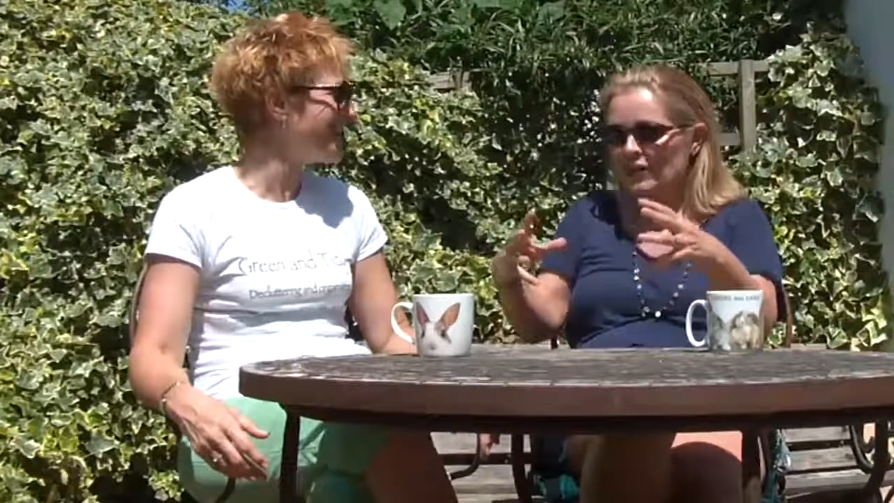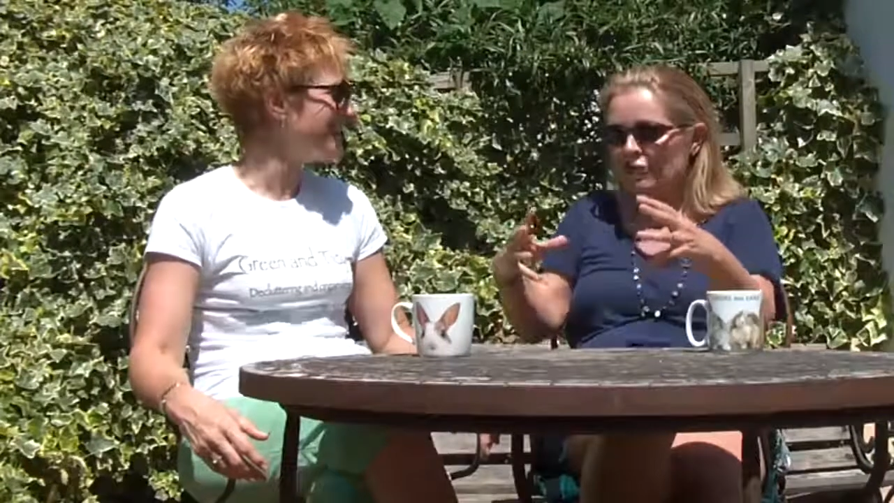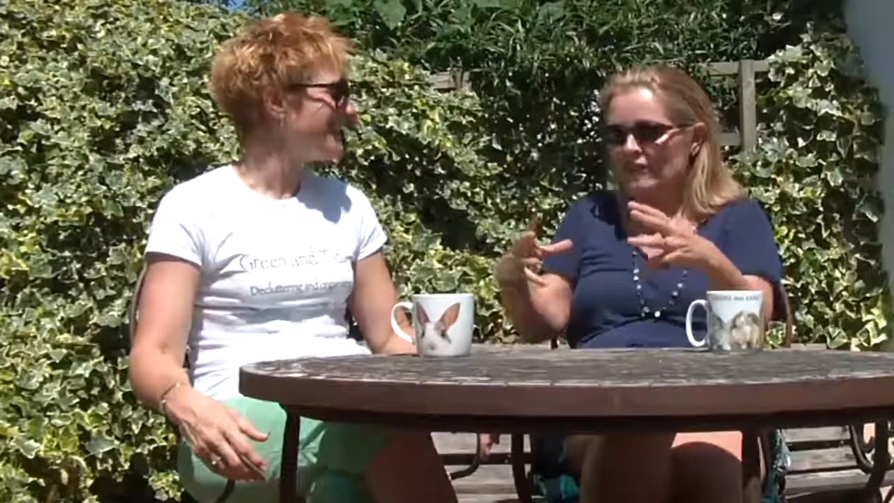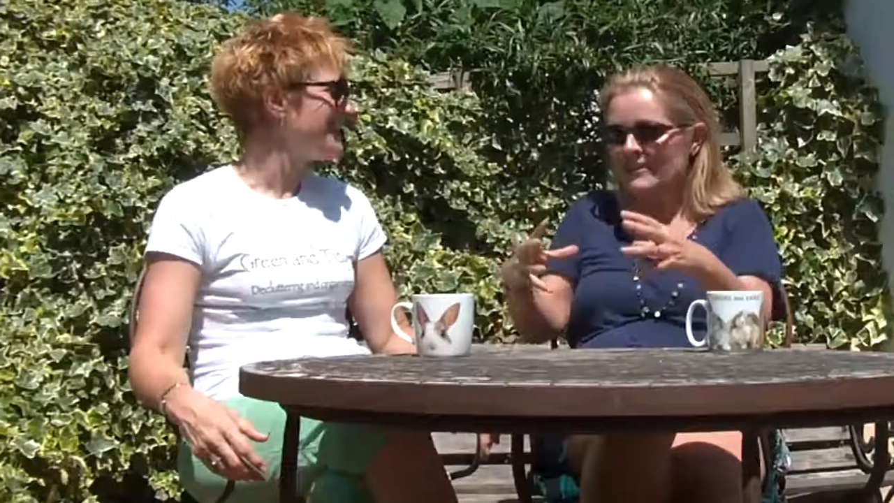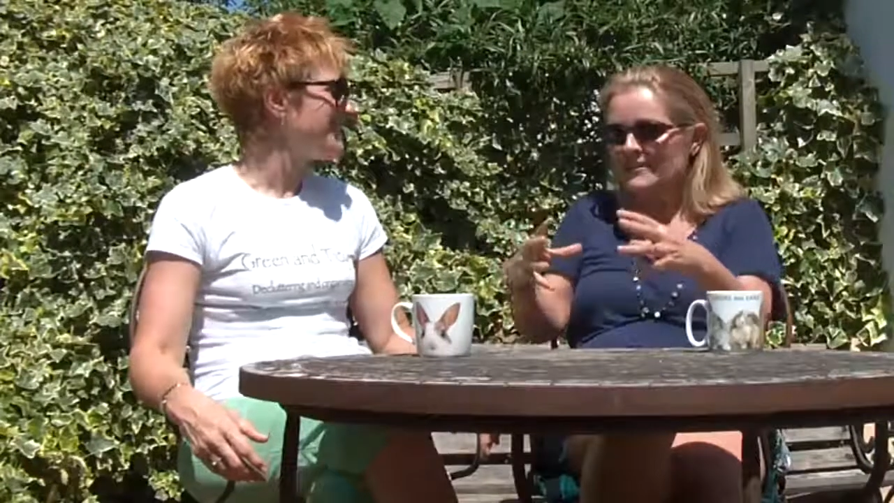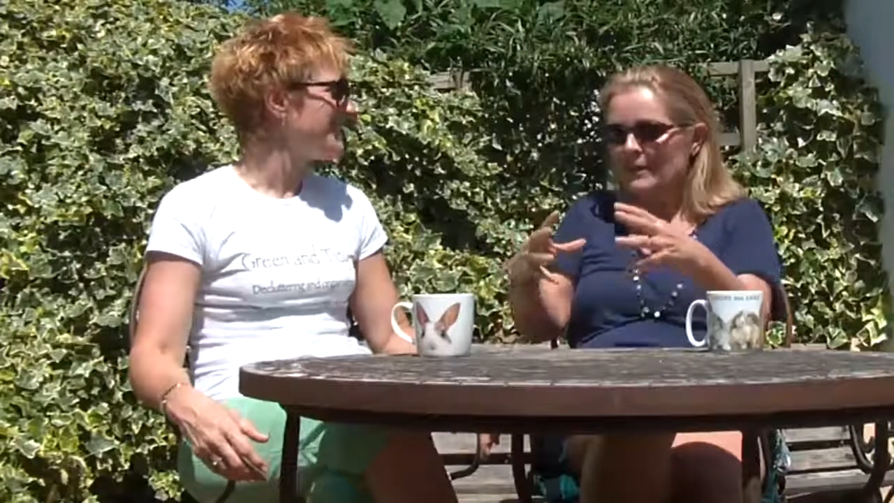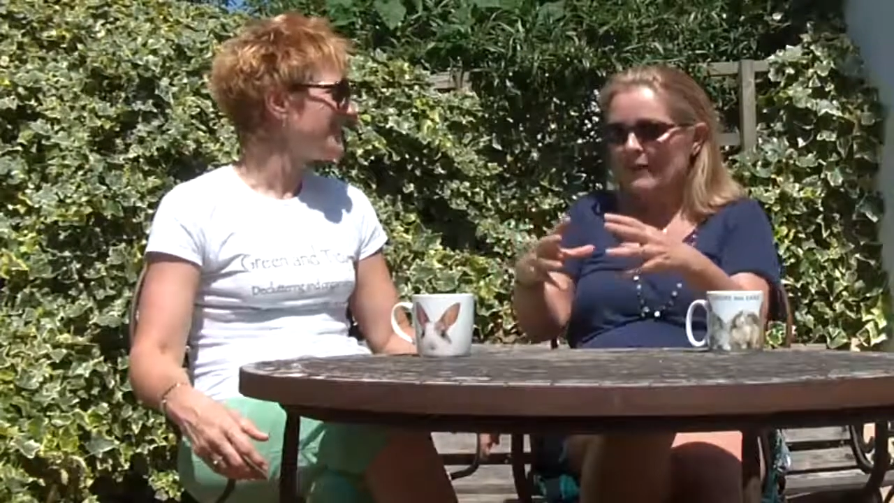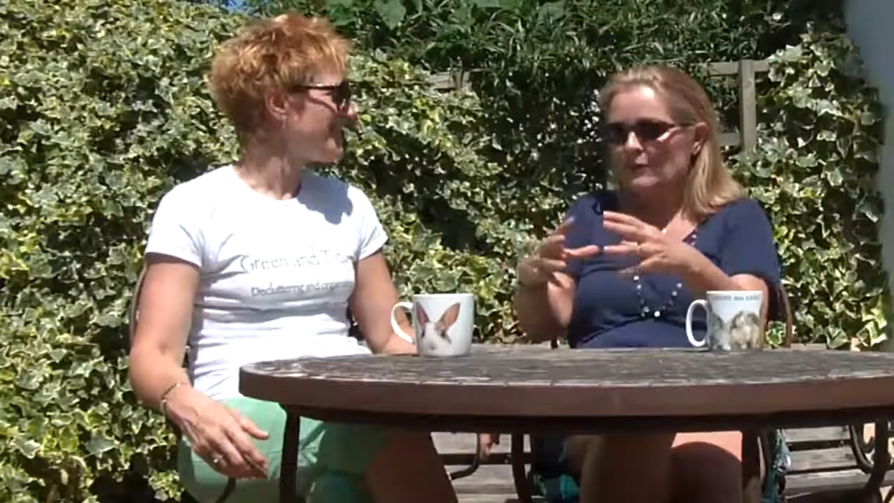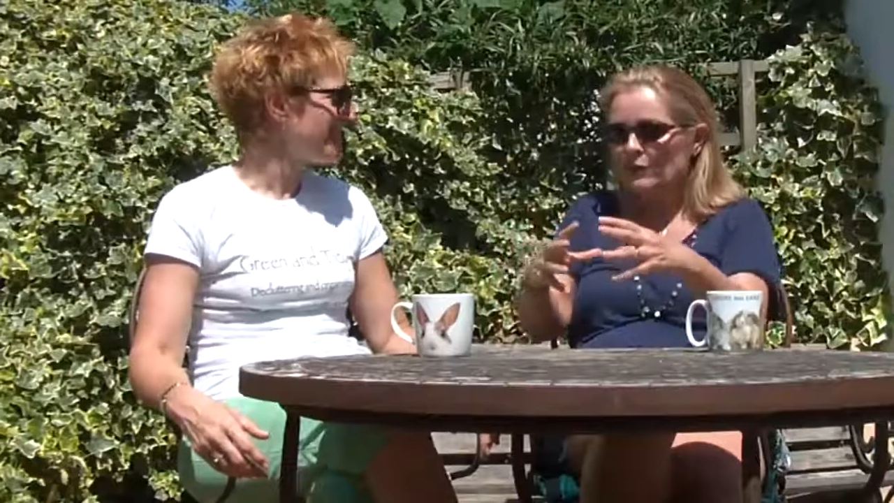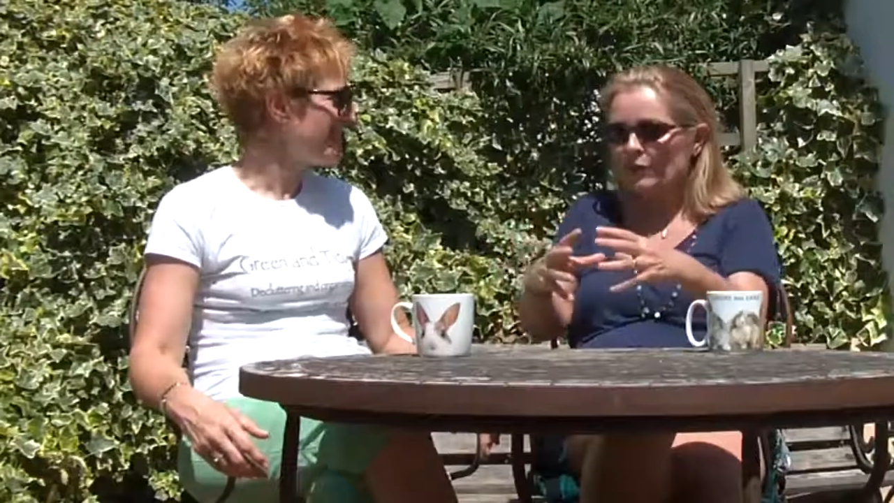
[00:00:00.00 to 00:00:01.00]
decreasing
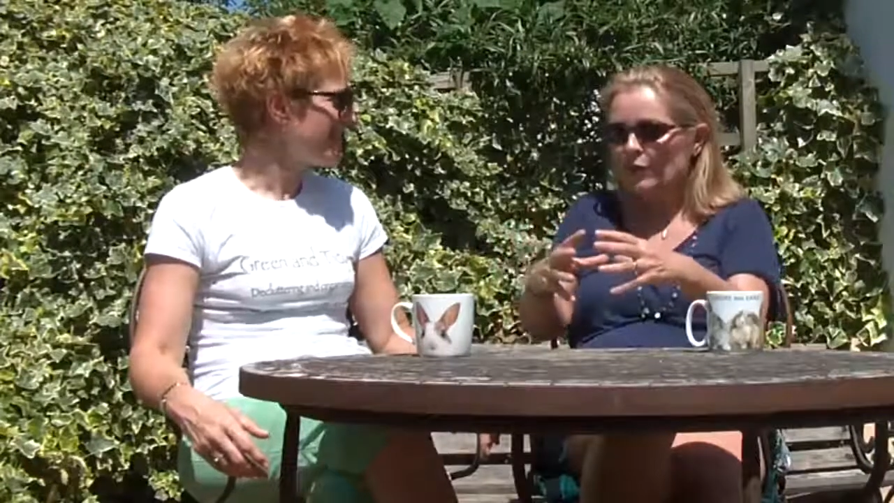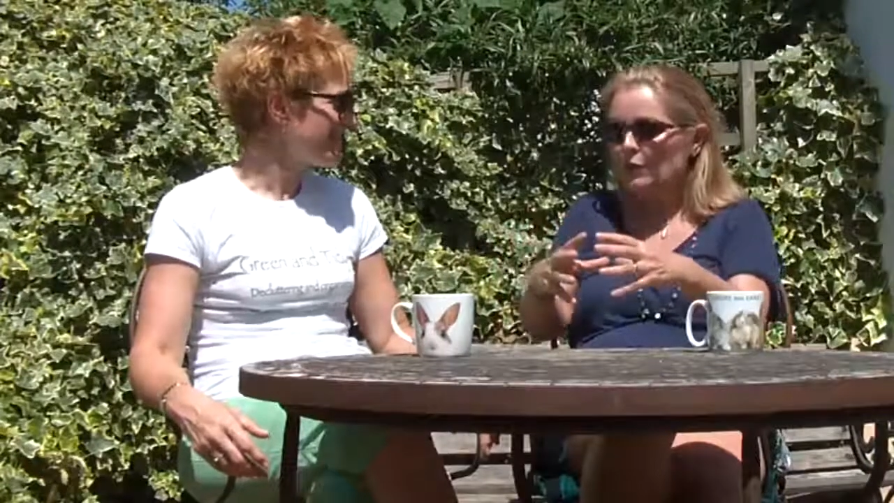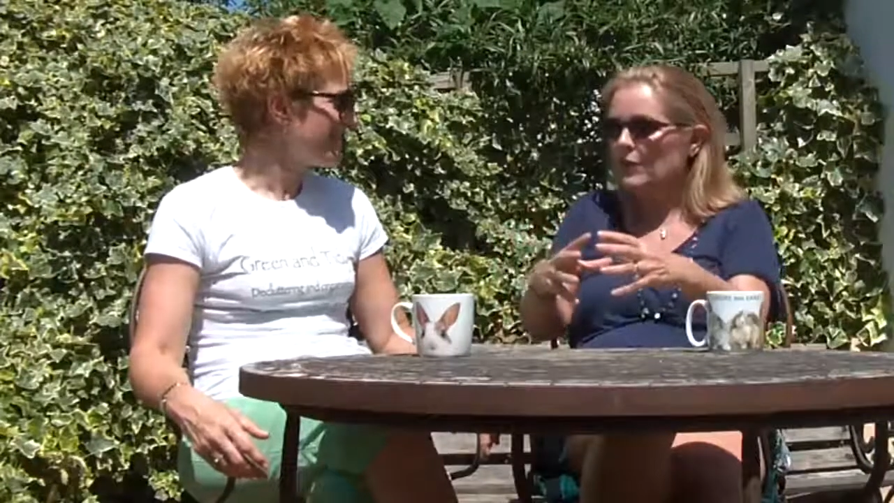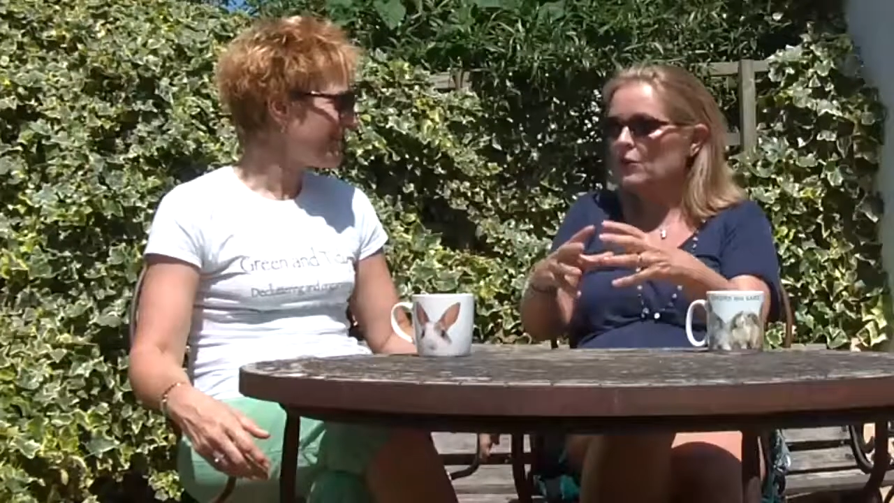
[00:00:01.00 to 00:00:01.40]
amount of food